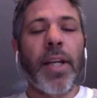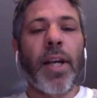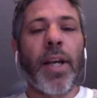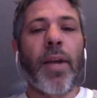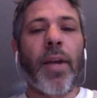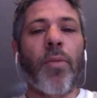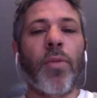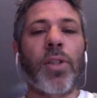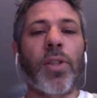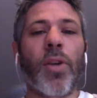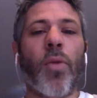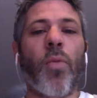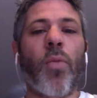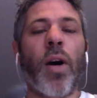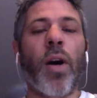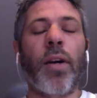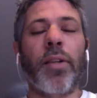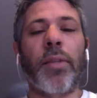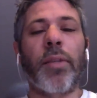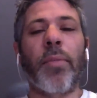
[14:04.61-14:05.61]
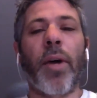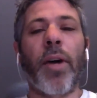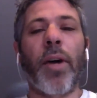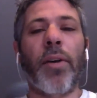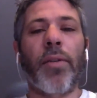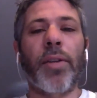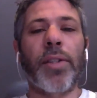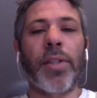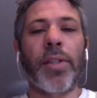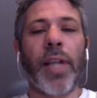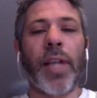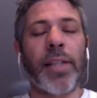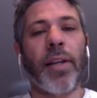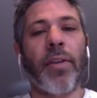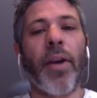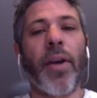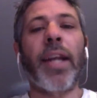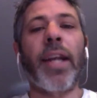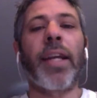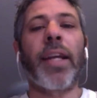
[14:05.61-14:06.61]
And so while the motor is
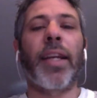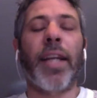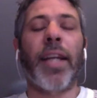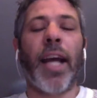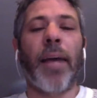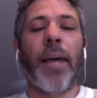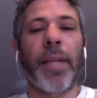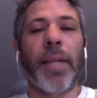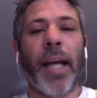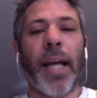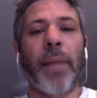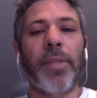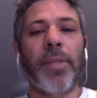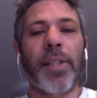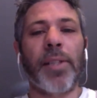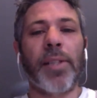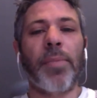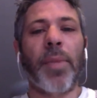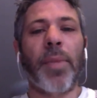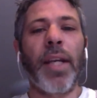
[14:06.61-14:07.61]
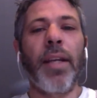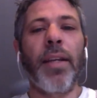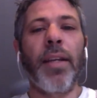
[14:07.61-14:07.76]
accelerating and coming up to speed,